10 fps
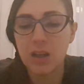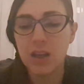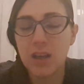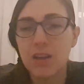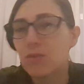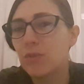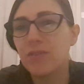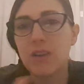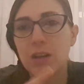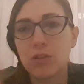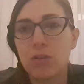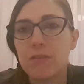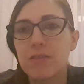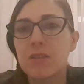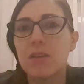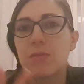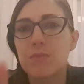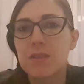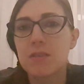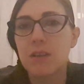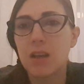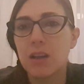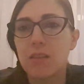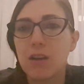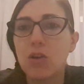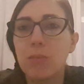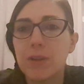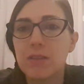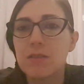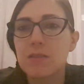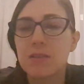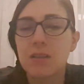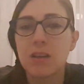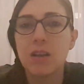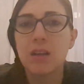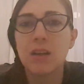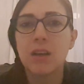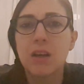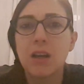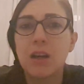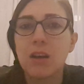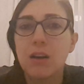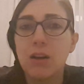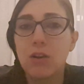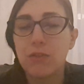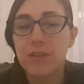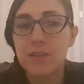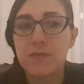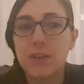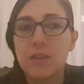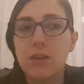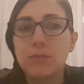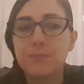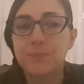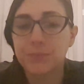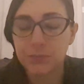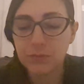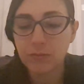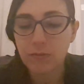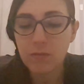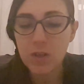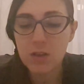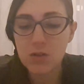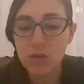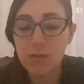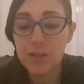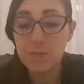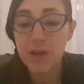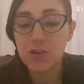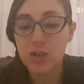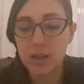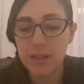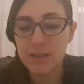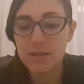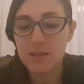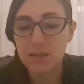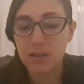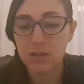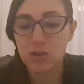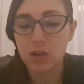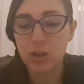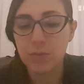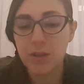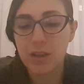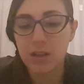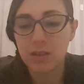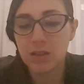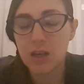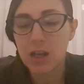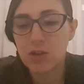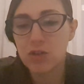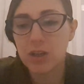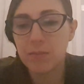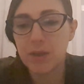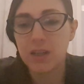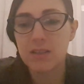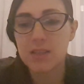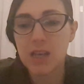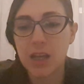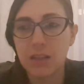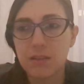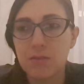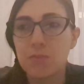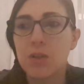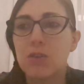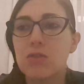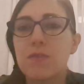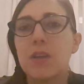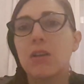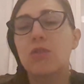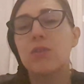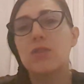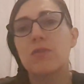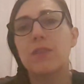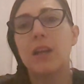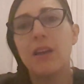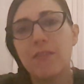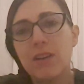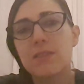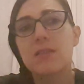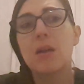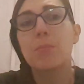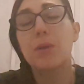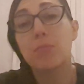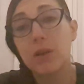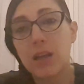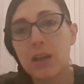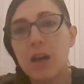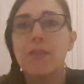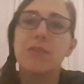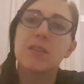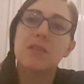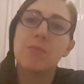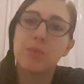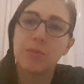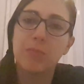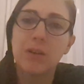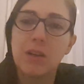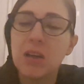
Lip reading: You will find all the terms in the comments of this video. So the specialist told me that it actually means that because of the increase of the levels, some people can have it, some people